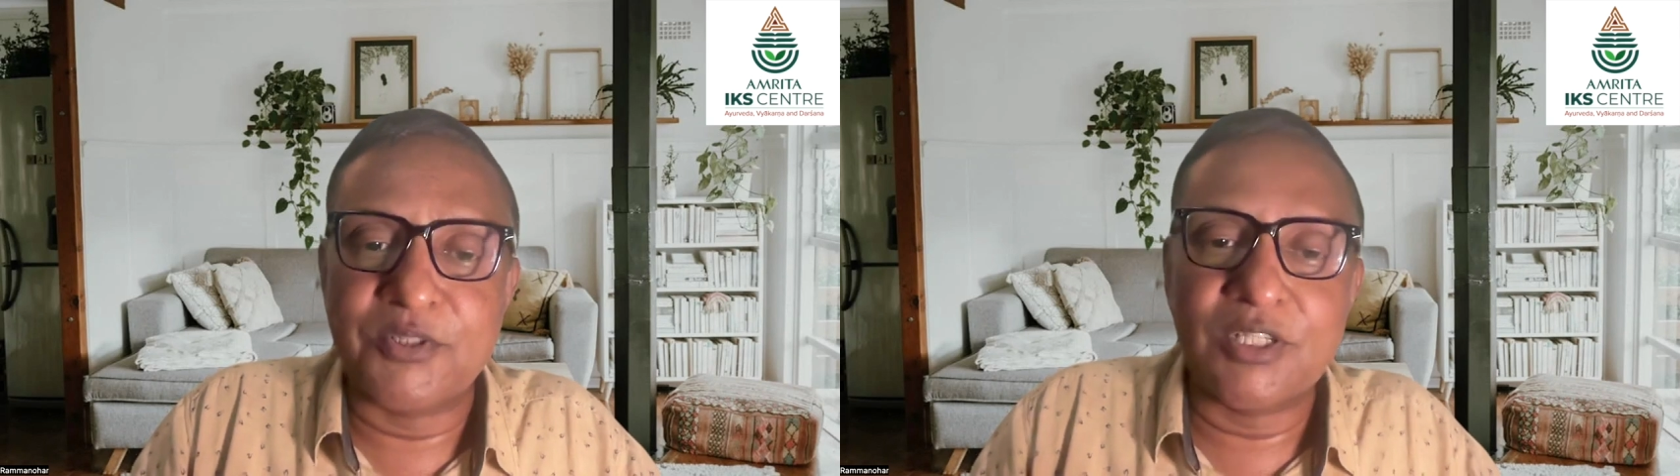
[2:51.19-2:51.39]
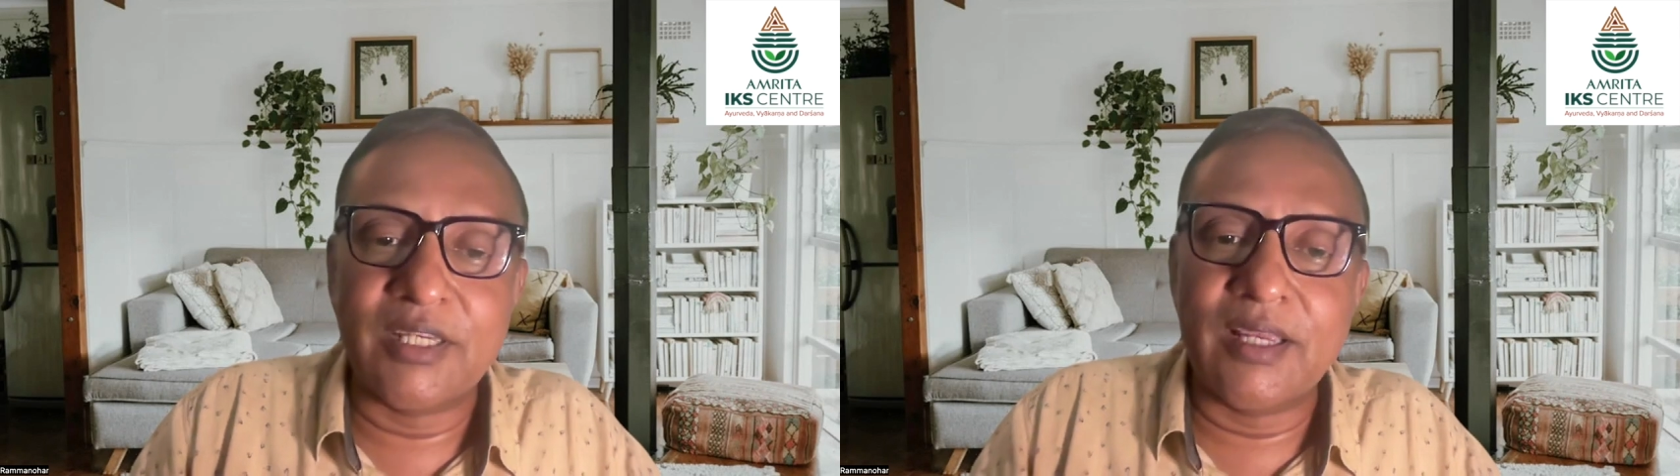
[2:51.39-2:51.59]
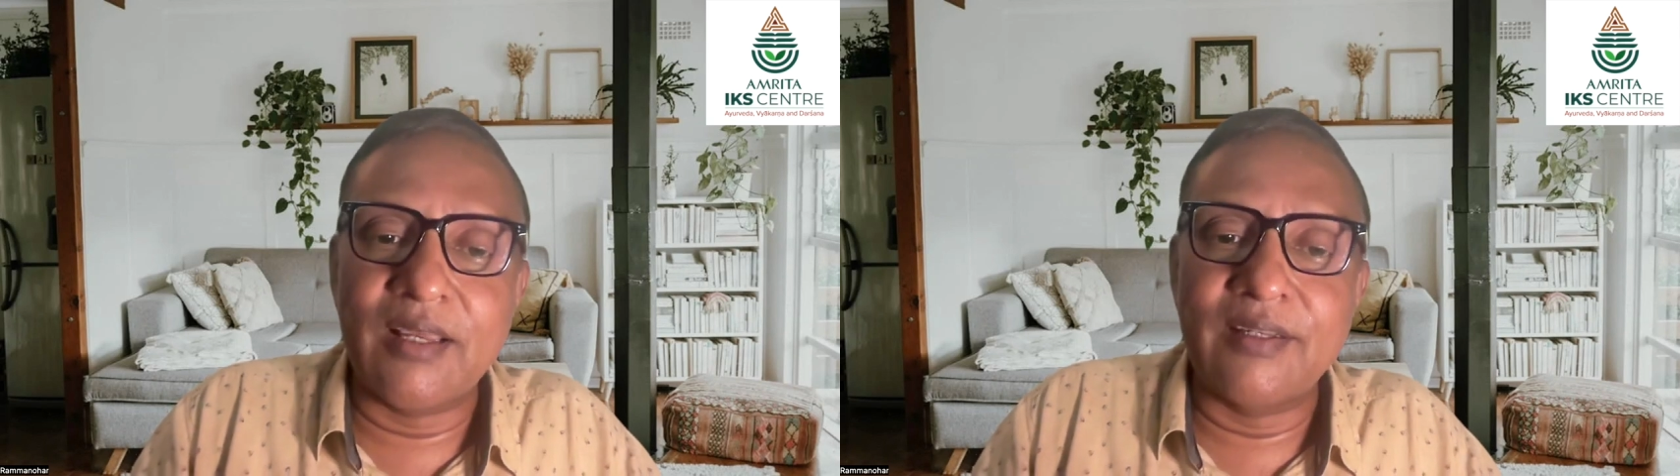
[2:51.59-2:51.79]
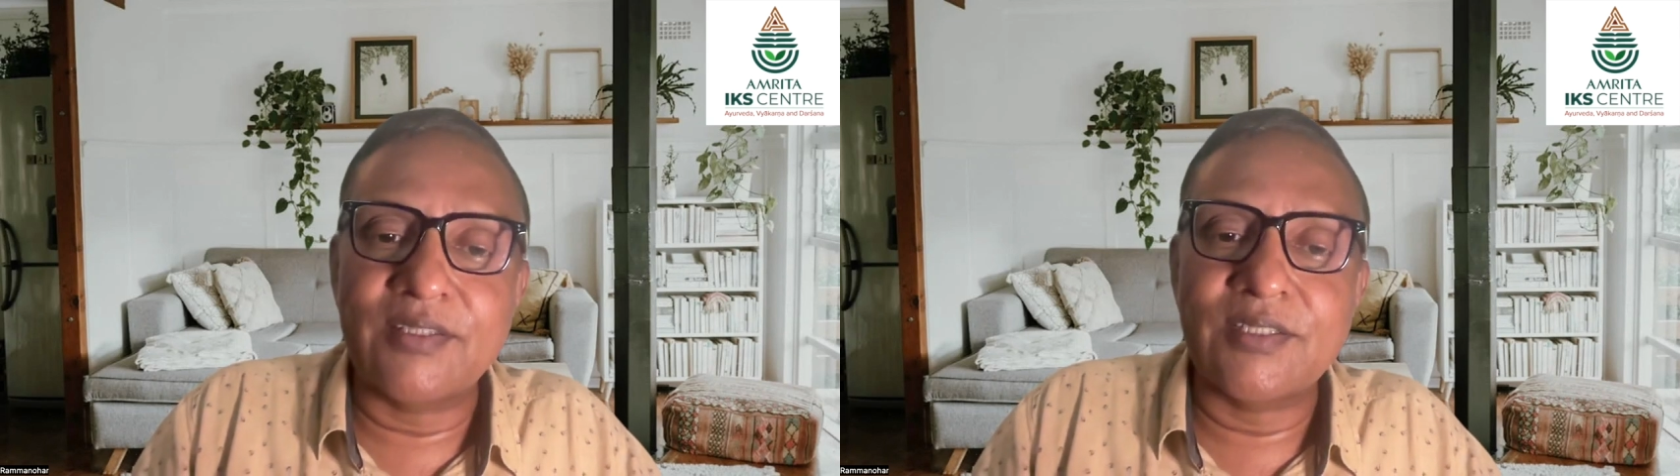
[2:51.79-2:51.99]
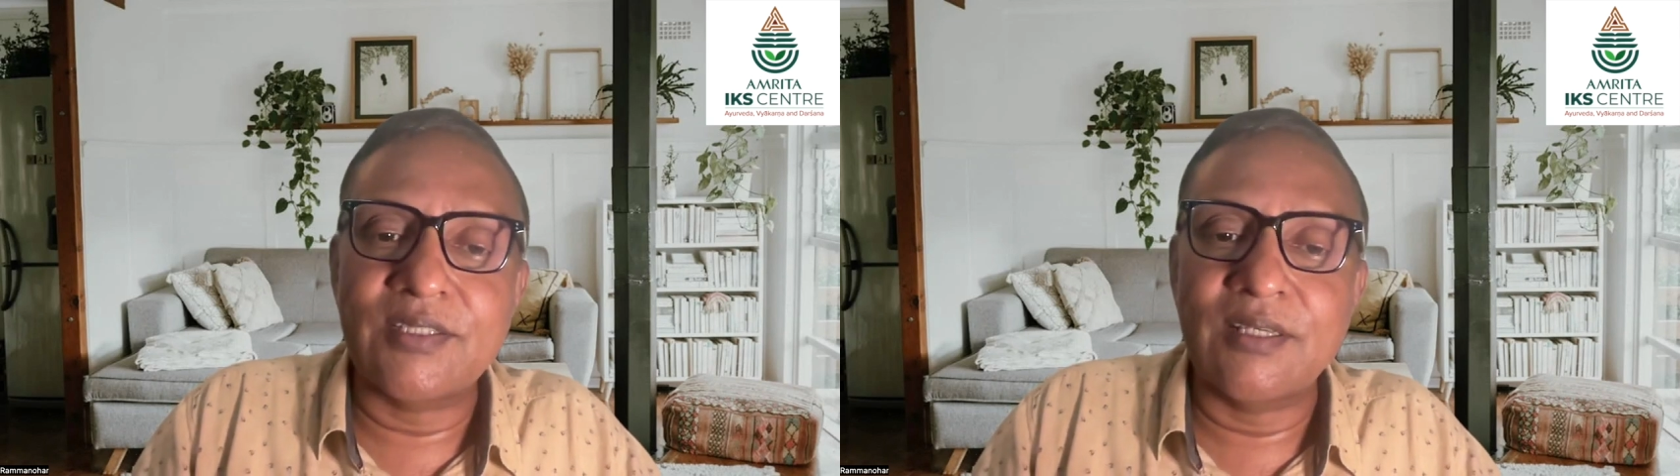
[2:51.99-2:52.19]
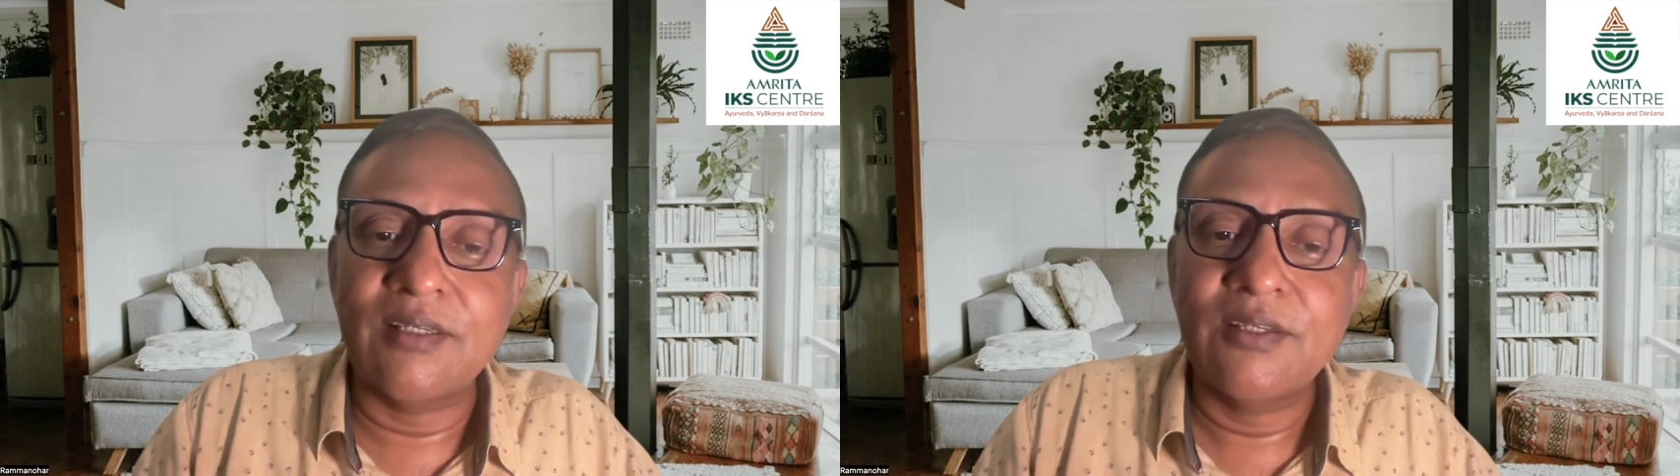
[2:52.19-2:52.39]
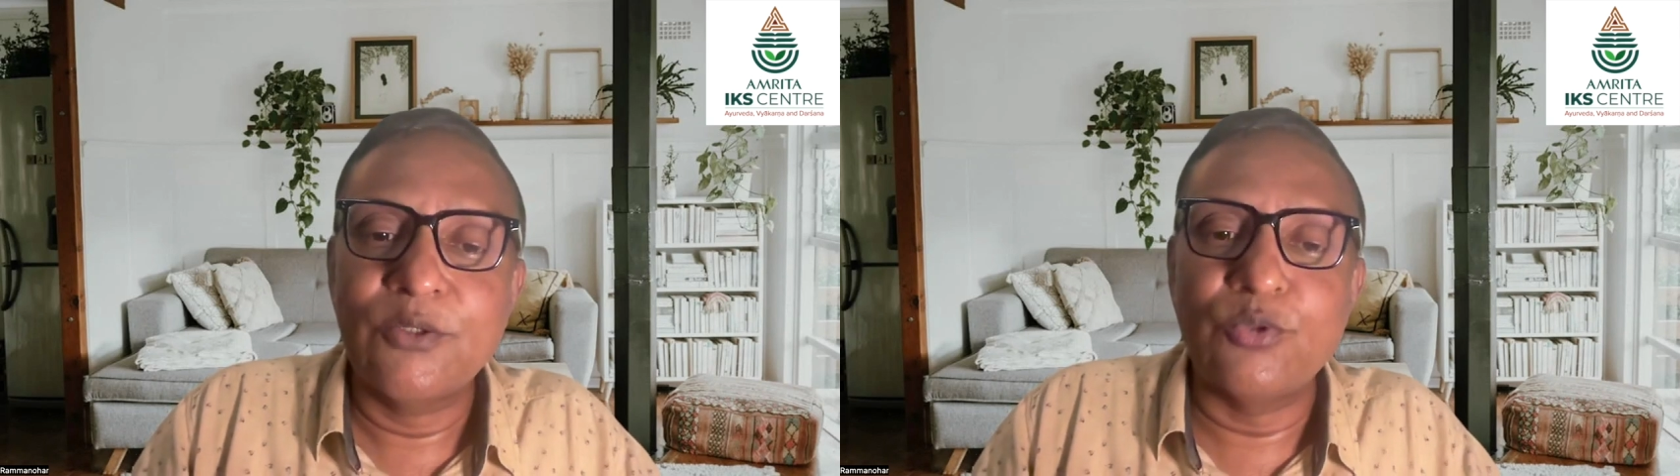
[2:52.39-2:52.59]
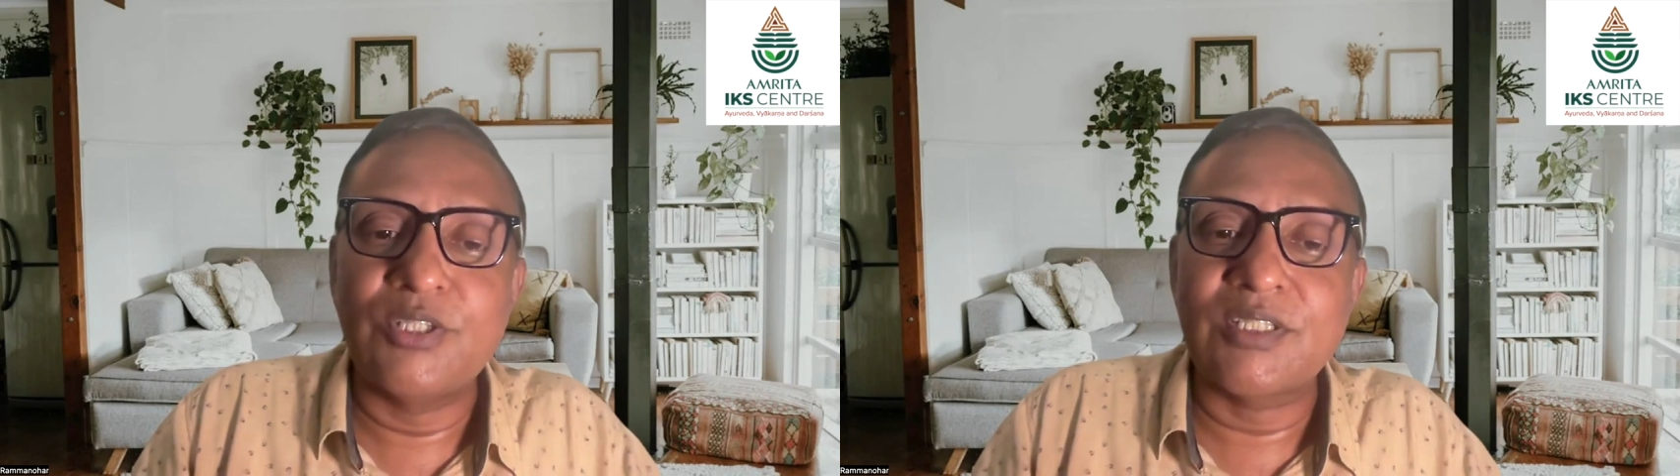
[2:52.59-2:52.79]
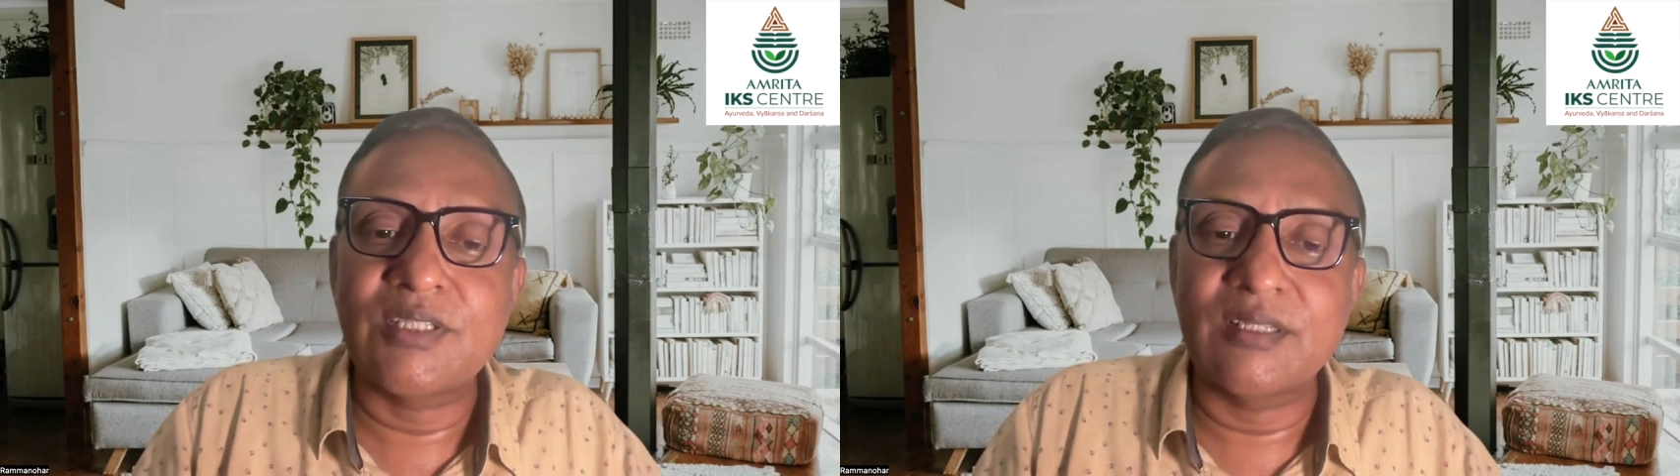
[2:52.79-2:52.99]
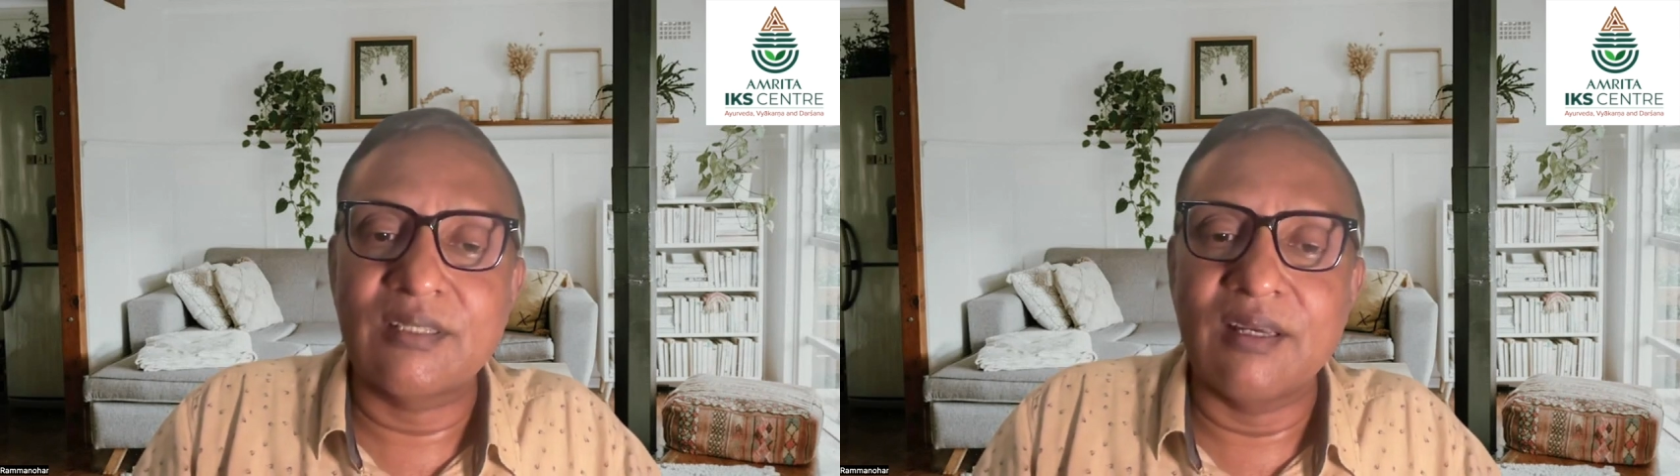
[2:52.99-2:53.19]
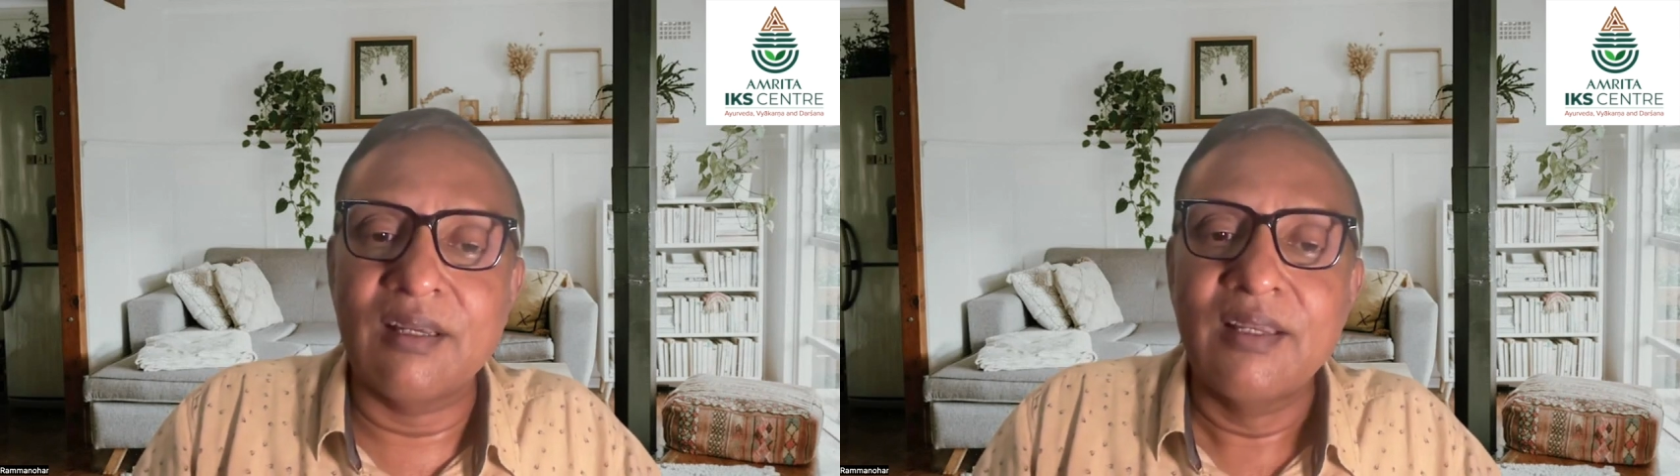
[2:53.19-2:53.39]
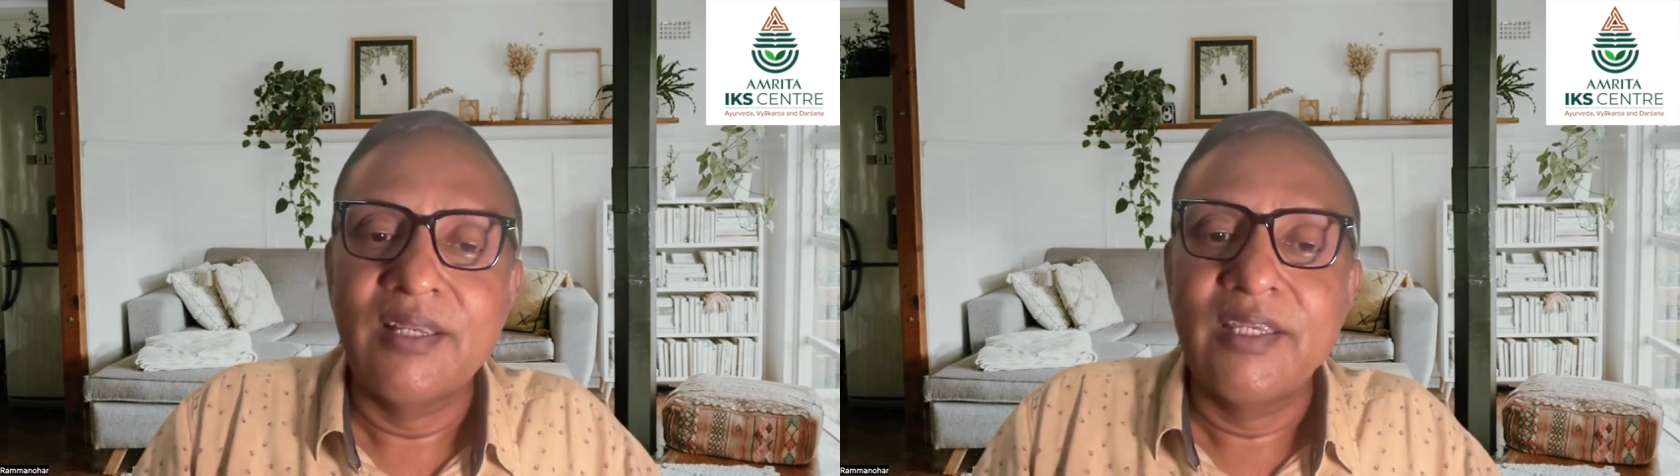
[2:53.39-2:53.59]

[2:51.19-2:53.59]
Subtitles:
Shayanasya rujastatha.